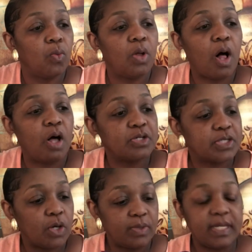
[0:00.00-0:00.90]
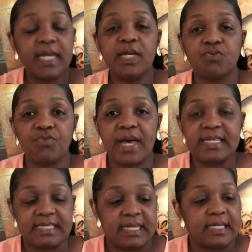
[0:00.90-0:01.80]
We'll also need
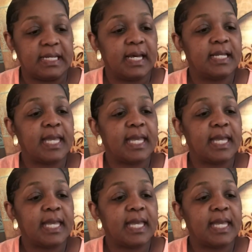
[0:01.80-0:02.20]
resin.